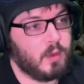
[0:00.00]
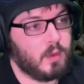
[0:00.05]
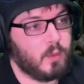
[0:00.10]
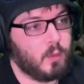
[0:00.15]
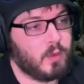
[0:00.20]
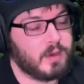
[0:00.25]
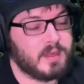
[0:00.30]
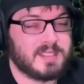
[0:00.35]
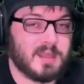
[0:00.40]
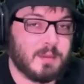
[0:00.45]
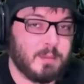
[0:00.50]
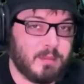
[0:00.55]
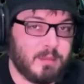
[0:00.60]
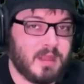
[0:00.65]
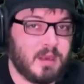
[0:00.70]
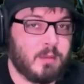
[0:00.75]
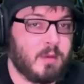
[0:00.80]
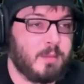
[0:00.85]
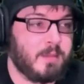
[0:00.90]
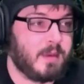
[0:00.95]
what is the
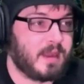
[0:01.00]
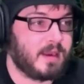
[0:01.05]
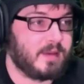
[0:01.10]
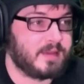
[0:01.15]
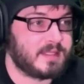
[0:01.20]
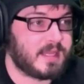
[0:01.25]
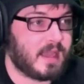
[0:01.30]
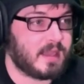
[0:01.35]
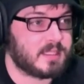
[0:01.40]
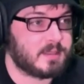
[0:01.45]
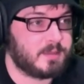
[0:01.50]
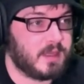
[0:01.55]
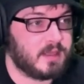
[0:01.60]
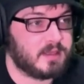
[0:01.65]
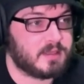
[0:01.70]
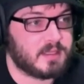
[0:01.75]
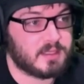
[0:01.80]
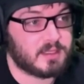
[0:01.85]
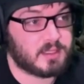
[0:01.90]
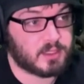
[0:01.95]
minimum amount of attack speed.
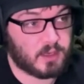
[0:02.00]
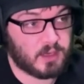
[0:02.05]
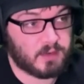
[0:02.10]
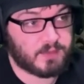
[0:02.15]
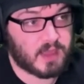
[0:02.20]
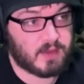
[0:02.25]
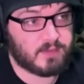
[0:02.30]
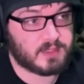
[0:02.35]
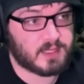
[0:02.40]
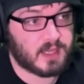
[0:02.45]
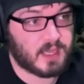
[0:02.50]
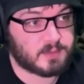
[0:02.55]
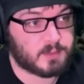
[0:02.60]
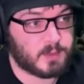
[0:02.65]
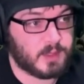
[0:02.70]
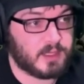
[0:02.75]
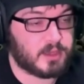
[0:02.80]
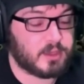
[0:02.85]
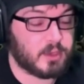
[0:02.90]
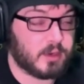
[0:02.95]
This is 35 attack
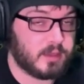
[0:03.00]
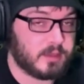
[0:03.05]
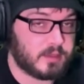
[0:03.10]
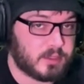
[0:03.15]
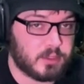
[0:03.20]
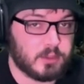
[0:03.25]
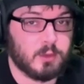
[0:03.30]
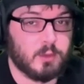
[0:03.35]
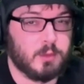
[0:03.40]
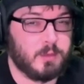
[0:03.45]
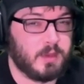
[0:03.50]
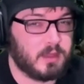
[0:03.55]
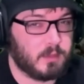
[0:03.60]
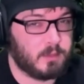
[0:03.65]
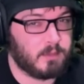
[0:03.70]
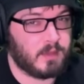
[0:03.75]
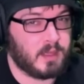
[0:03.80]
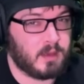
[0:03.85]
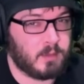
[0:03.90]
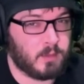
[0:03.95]
speed. 32 would be the
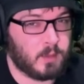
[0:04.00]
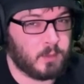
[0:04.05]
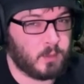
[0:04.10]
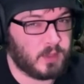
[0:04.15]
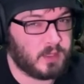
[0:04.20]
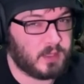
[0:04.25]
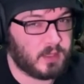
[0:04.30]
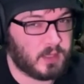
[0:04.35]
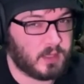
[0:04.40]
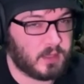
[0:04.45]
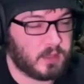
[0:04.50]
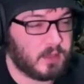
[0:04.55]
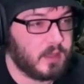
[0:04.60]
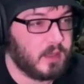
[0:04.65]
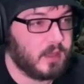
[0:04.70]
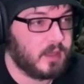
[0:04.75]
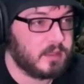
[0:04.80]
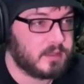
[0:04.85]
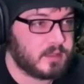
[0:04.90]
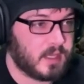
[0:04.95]
minimum we need
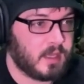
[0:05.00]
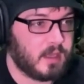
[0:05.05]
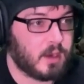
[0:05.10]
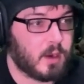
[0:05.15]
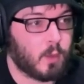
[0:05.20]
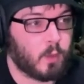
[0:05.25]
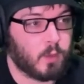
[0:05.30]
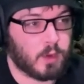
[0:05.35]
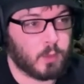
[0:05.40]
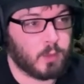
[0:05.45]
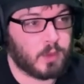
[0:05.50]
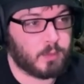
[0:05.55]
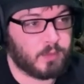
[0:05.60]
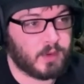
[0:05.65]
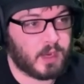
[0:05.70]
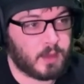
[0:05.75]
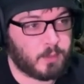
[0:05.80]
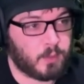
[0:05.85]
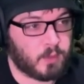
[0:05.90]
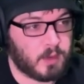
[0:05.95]
to hit our whirlwind
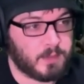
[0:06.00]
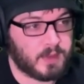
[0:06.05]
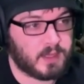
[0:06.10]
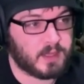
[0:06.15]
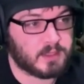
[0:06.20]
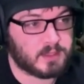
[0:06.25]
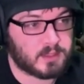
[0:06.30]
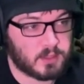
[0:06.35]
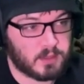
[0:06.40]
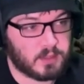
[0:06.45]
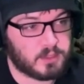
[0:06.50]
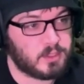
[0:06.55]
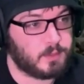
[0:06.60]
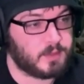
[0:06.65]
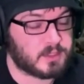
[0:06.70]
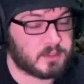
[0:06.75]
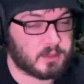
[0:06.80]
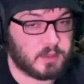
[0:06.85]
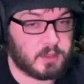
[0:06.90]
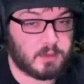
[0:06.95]
breakpoint, because 32
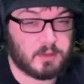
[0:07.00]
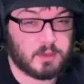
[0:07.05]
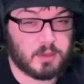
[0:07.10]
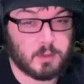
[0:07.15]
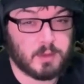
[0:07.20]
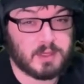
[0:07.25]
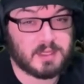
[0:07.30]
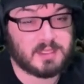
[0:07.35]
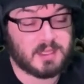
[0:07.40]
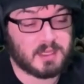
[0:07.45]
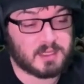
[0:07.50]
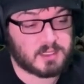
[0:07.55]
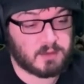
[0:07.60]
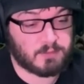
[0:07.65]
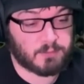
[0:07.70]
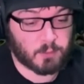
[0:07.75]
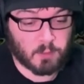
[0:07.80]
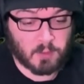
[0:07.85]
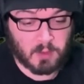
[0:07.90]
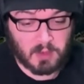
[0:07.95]
plus 32 is
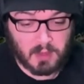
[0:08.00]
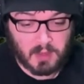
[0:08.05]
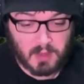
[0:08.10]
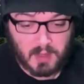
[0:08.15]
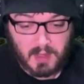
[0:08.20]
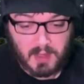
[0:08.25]
64.